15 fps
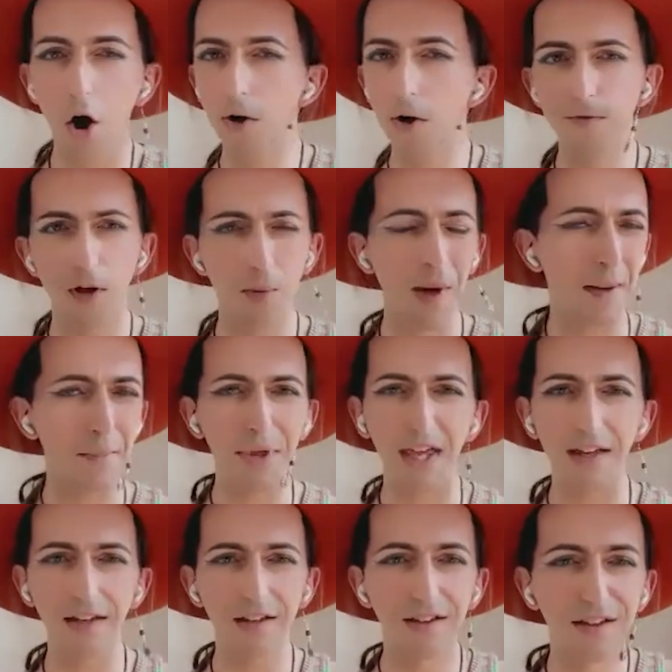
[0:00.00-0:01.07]
of a
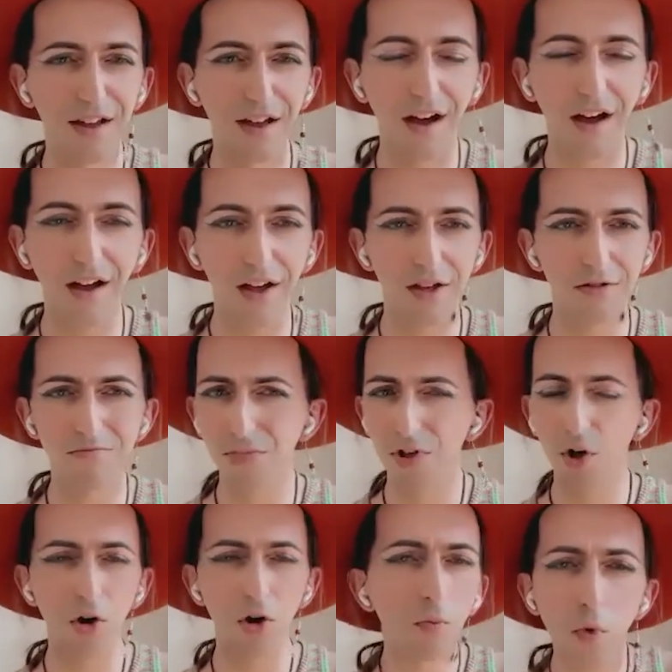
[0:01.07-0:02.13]
mapping,
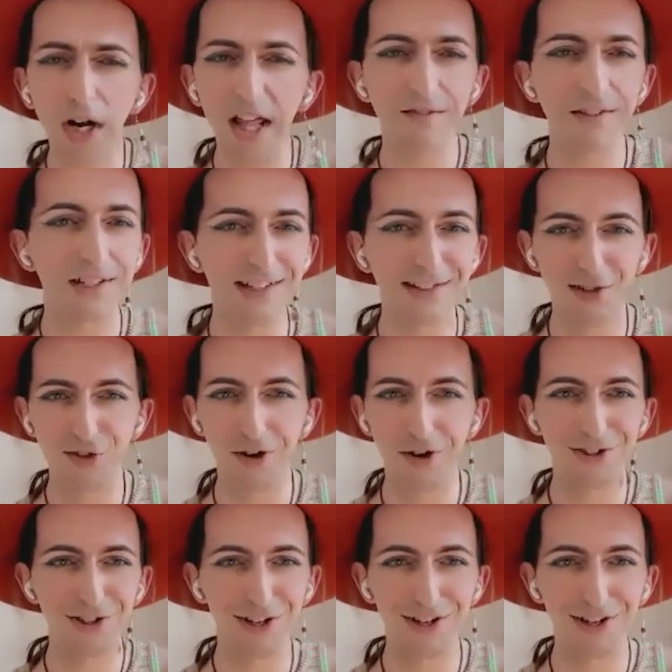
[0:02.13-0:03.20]
or whatever data
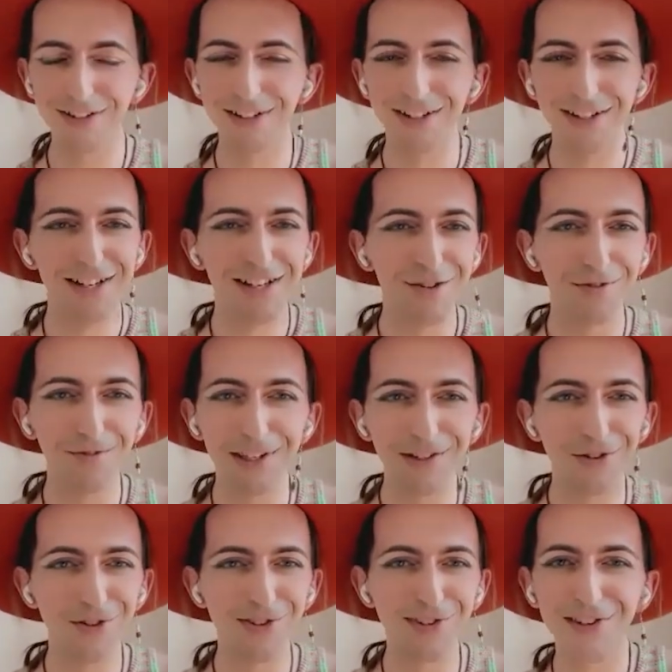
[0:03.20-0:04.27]
structure
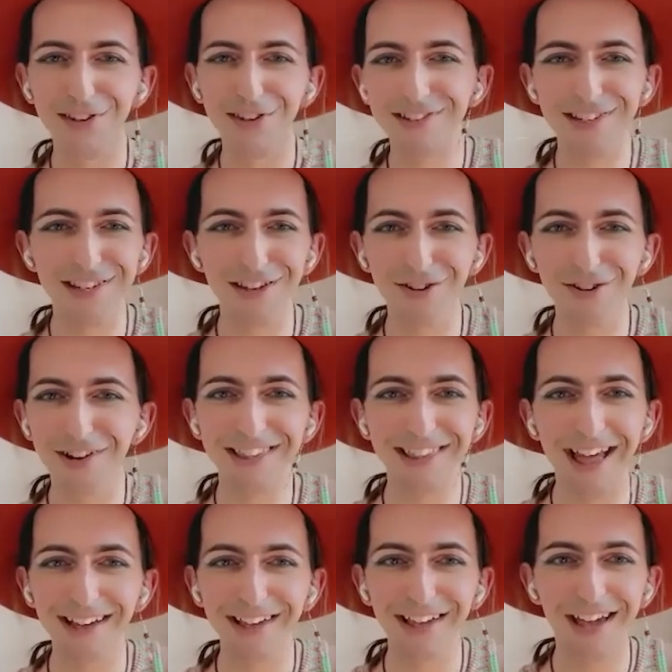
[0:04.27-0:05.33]
feels good to you in
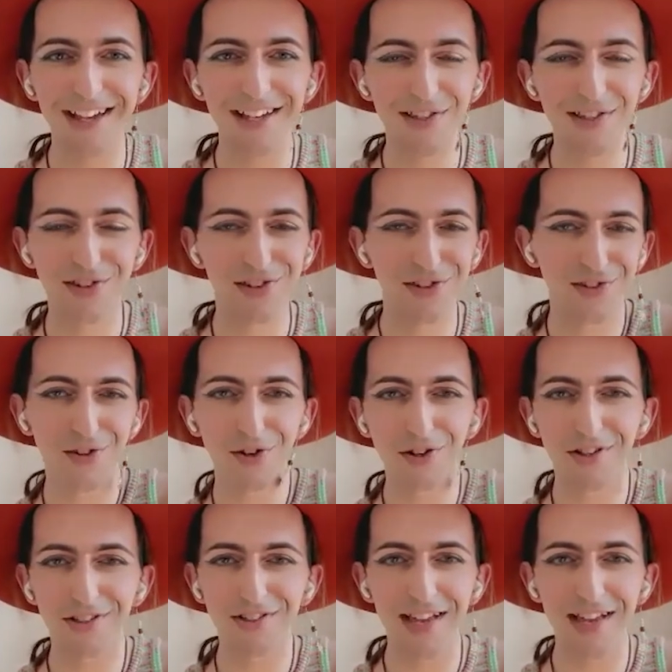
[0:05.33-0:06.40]
that case to
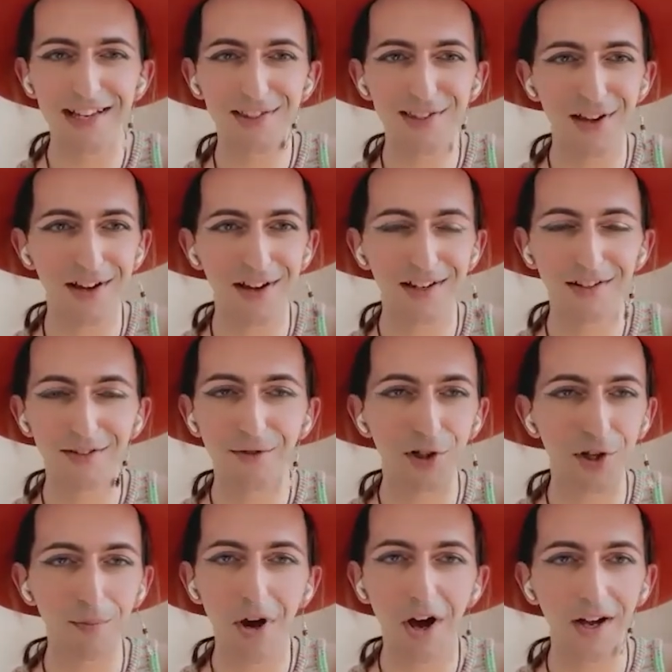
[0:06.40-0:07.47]
store data
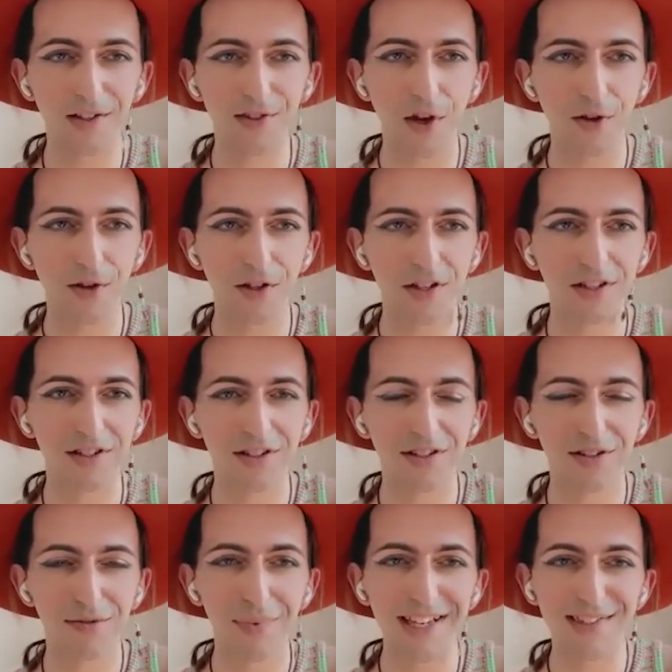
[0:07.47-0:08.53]
on a per
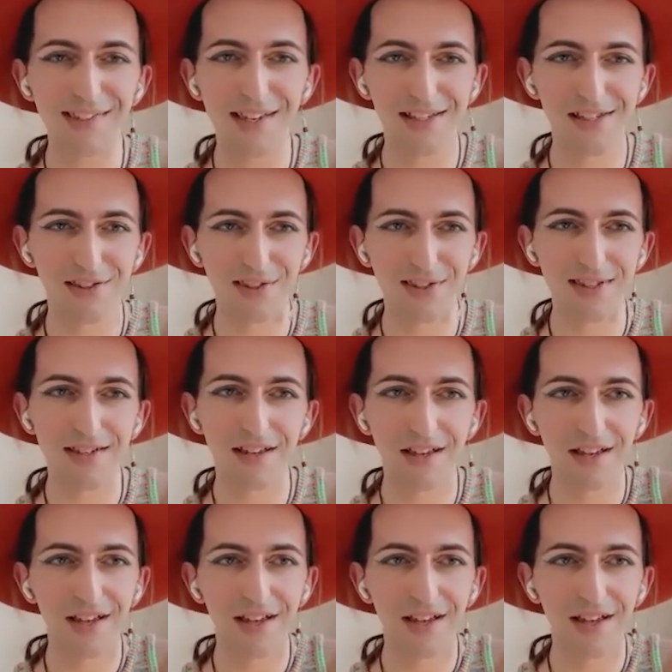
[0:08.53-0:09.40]
token basis.